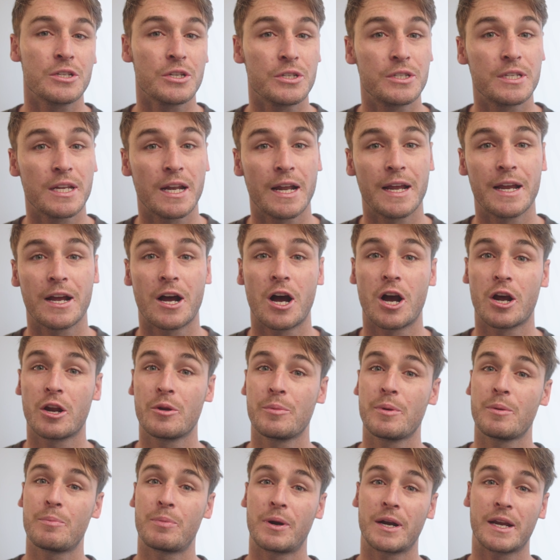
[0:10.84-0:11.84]
So today I'm going
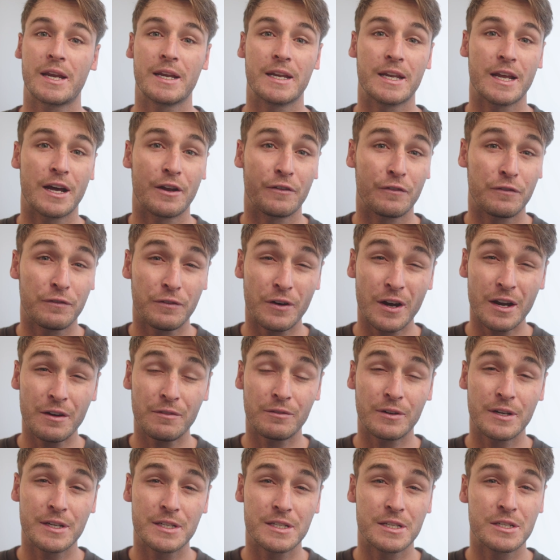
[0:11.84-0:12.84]
to be breaking down
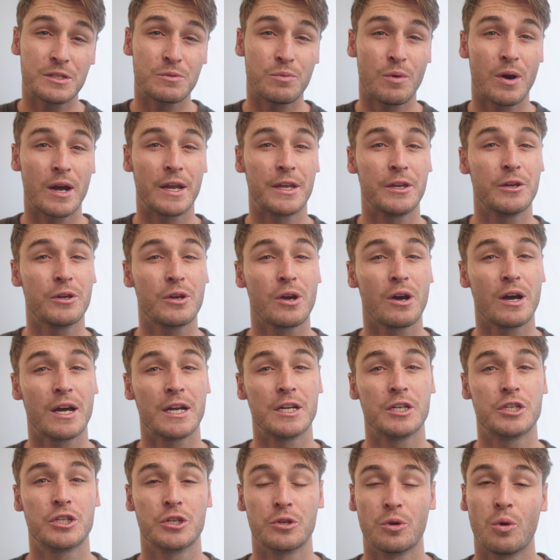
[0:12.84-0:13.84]
five reasons why you
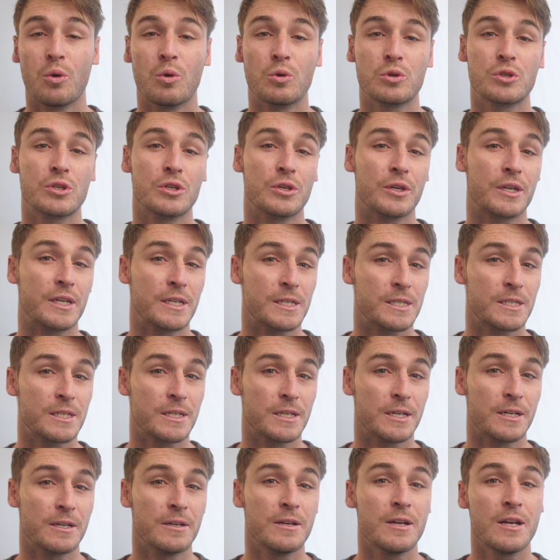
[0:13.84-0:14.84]
guys should also
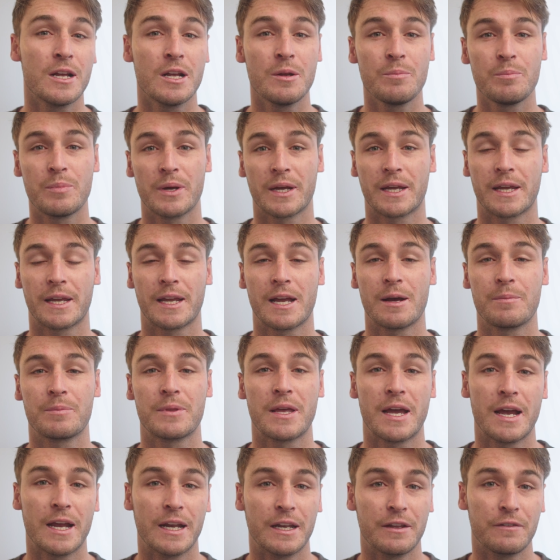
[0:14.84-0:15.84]
consider picking up
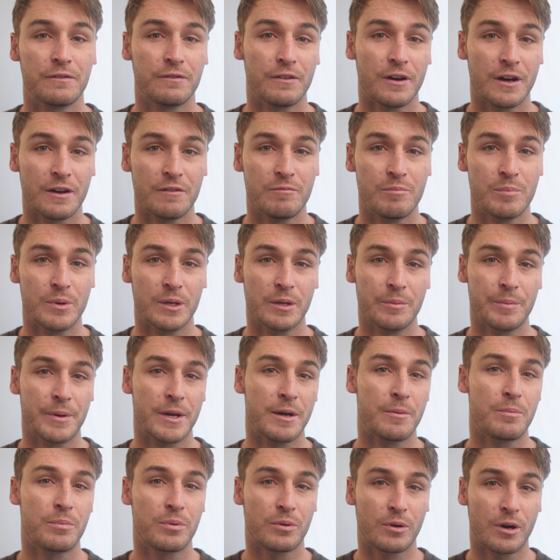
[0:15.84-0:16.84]
the
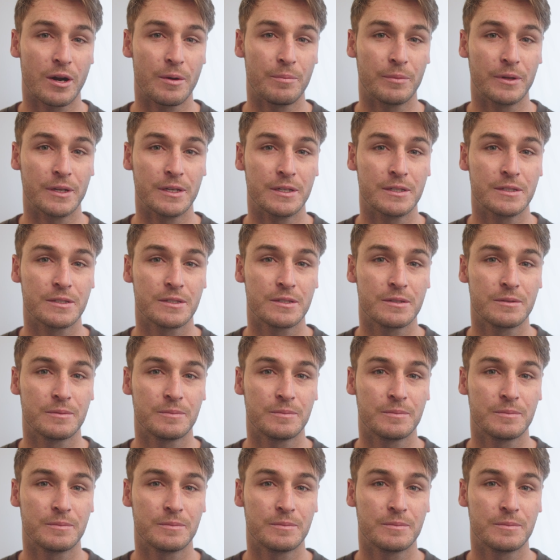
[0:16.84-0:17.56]
85mm prime lens.